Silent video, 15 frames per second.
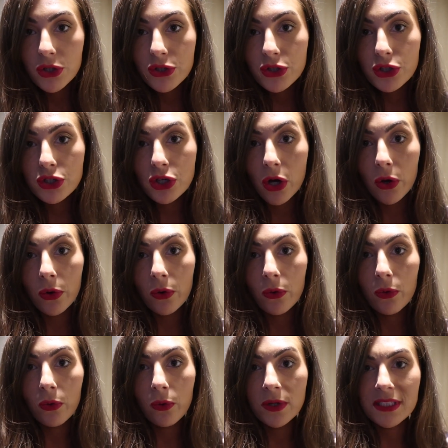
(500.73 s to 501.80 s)

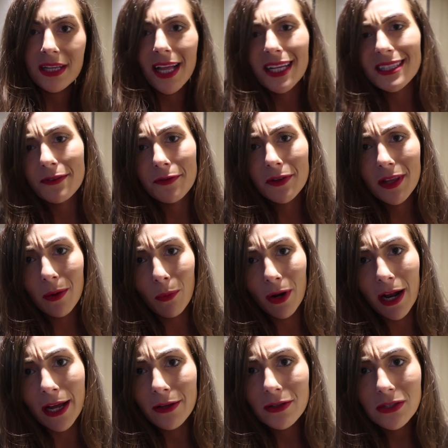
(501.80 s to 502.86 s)
So it's a lot different than
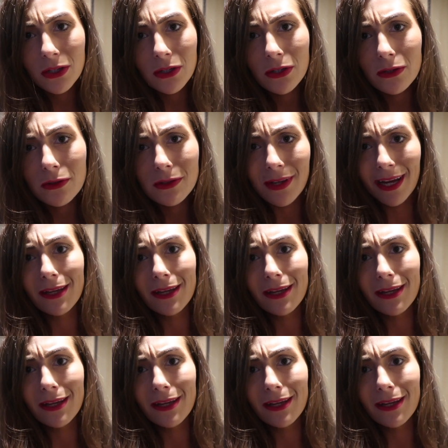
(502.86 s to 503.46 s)
when I used to cruise.